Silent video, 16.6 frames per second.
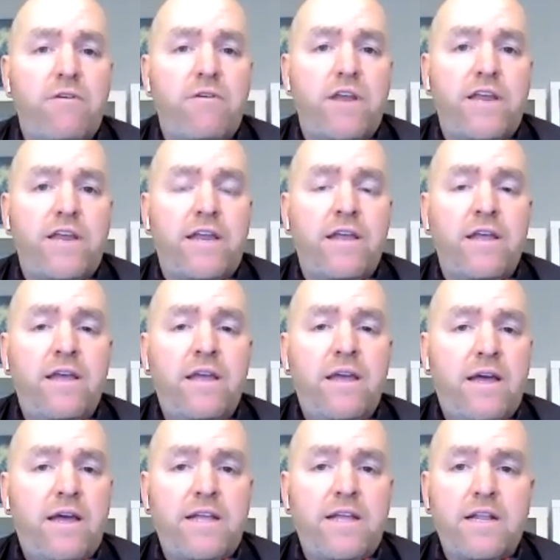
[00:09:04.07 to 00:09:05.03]
on in,
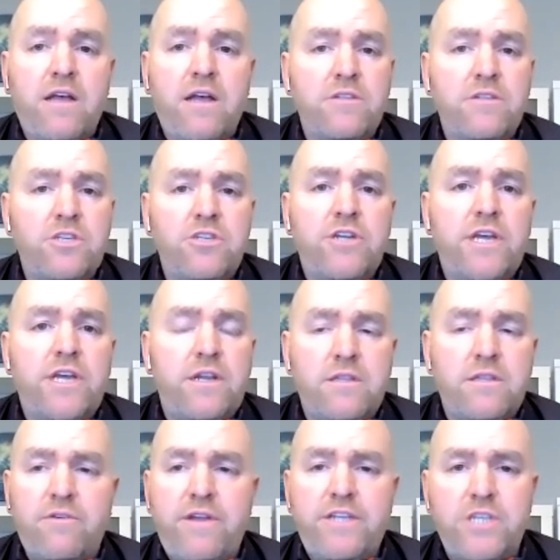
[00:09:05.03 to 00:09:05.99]
and they'll concentrate
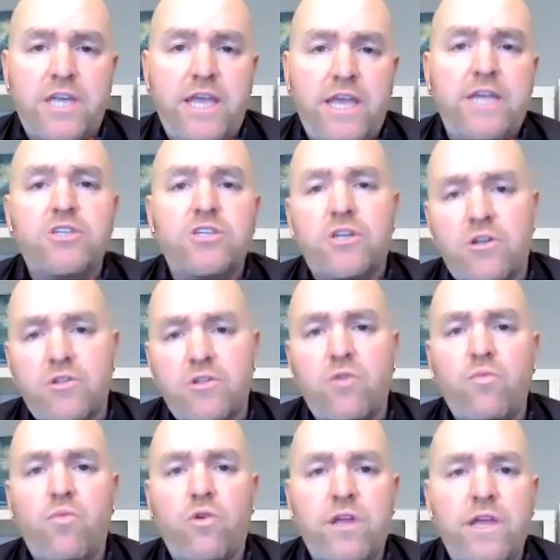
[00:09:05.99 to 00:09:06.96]
on their education or their
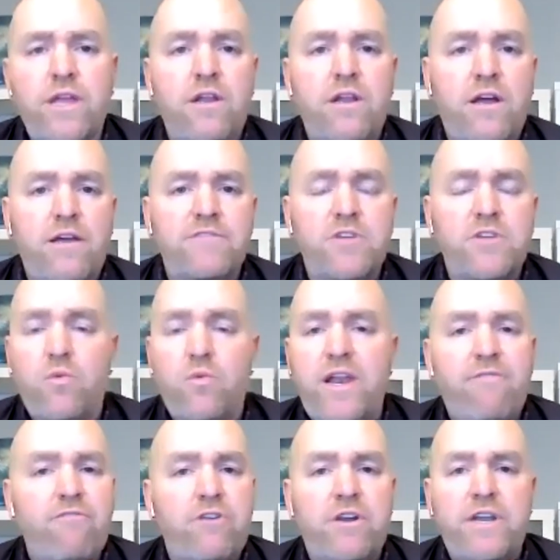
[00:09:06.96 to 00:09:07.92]
working lives or
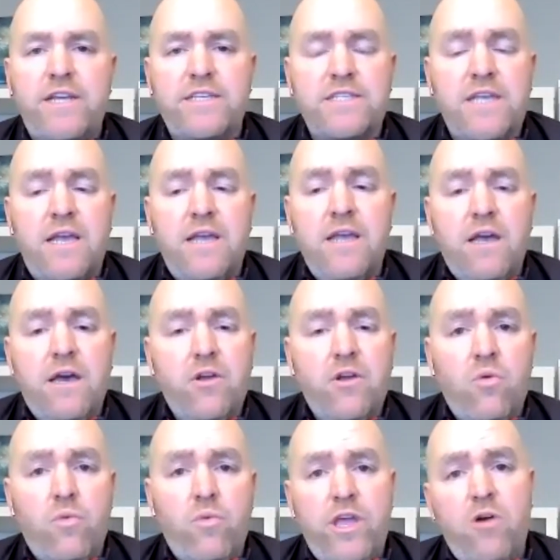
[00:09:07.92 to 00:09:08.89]
whatever it is. And
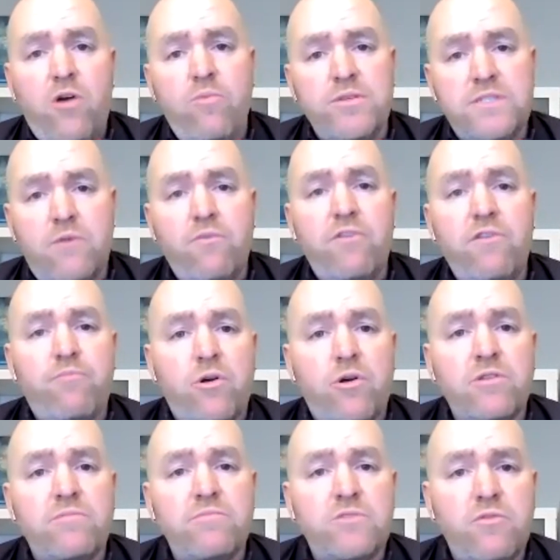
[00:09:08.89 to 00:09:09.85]
all we hope is that we've
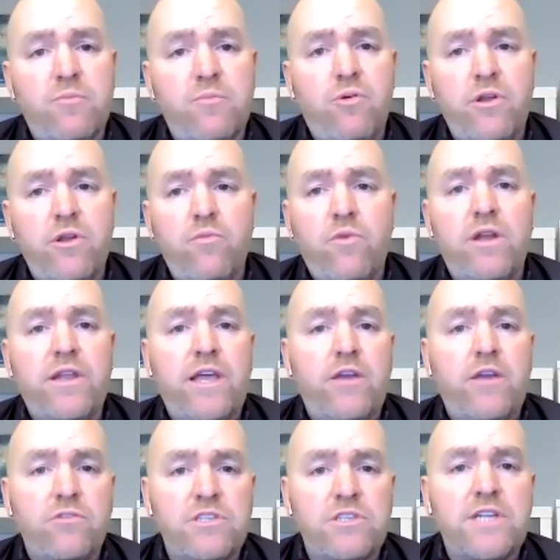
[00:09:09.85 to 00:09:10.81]
brought them to a point where they
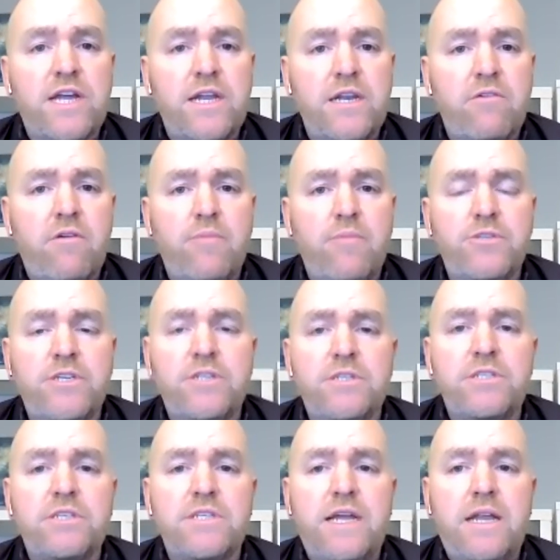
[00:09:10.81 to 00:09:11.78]
understand their
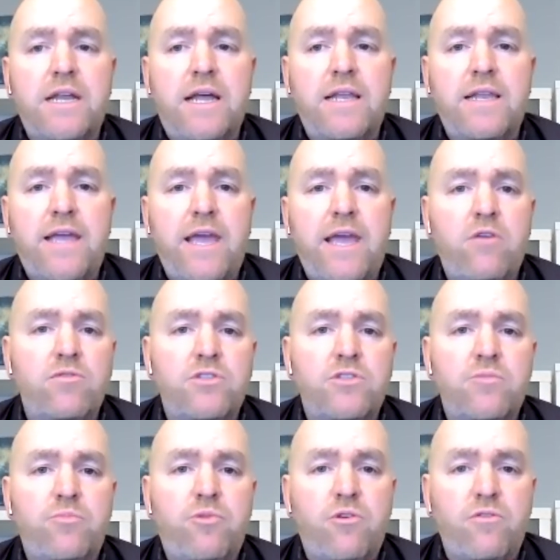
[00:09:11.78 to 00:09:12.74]
options and they get good
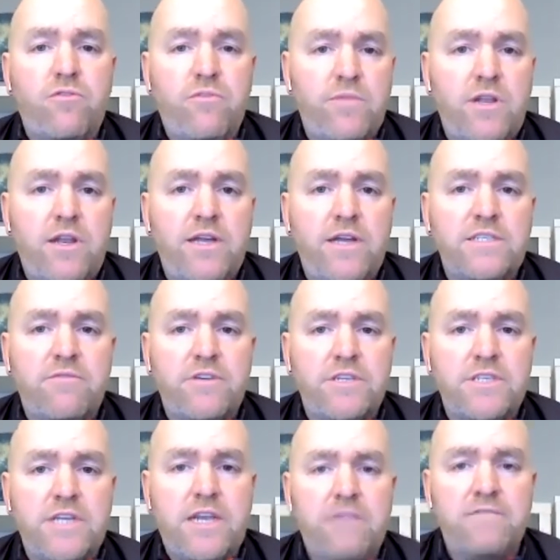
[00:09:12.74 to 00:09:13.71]
support from the likes of
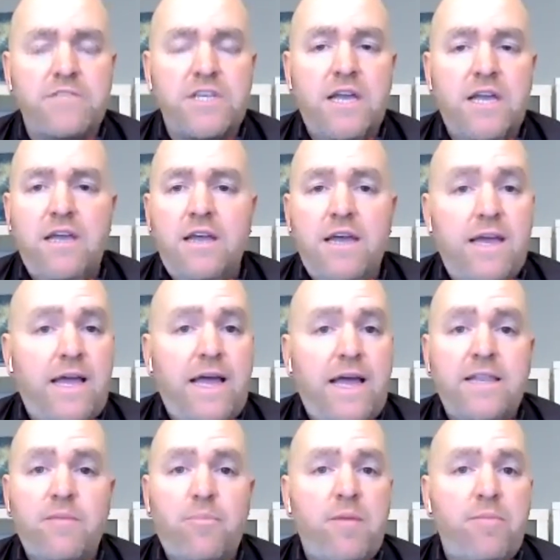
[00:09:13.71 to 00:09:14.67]
ourselves
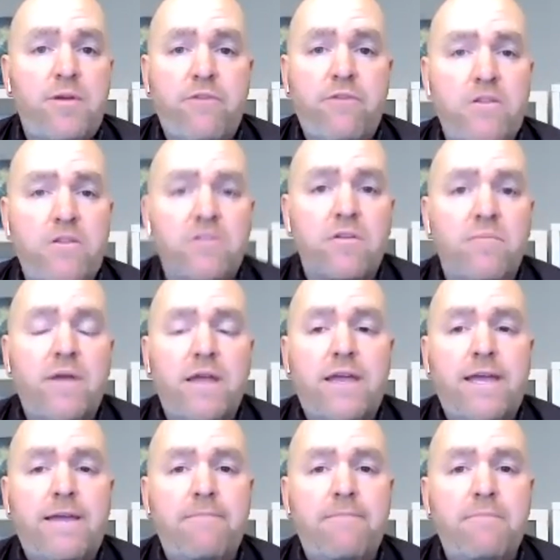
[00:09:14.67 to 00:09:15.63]
and the people around them,
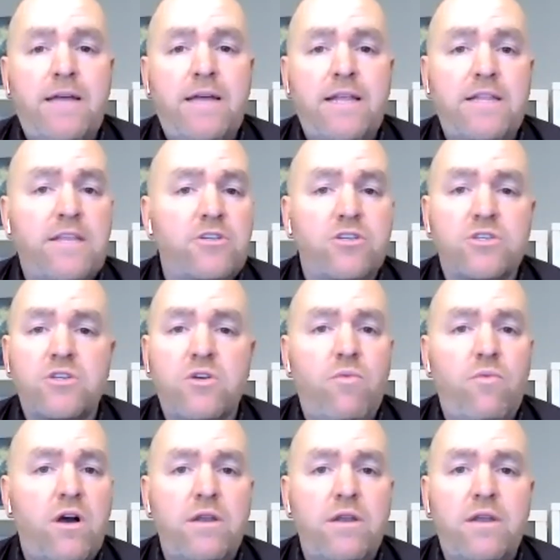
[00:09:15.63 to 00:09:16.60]
and that they just
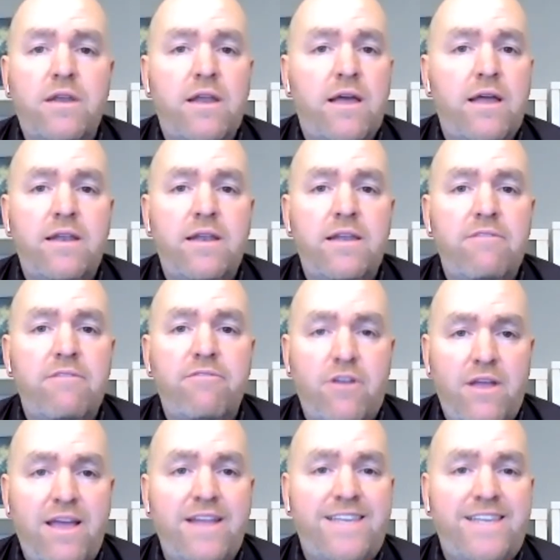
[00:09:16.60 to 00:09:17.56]
go on and live
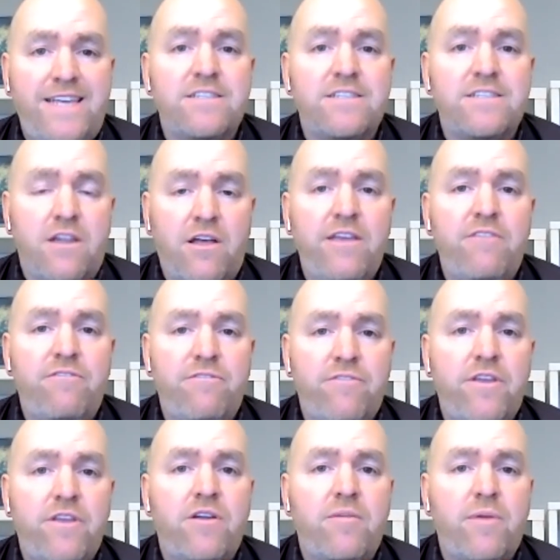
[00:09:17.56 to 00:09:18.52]
a decent life,
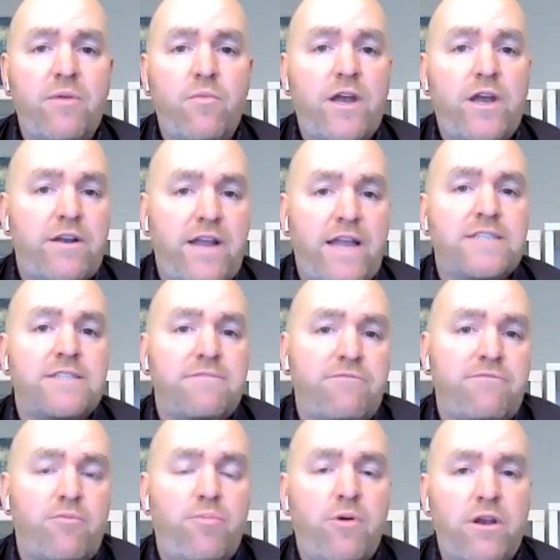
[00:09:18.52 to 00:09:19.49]
you know, whether that is in
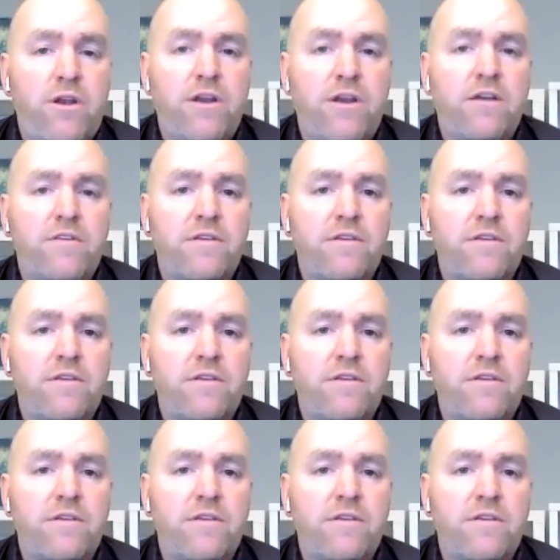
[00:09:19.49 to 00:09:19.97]
football or not.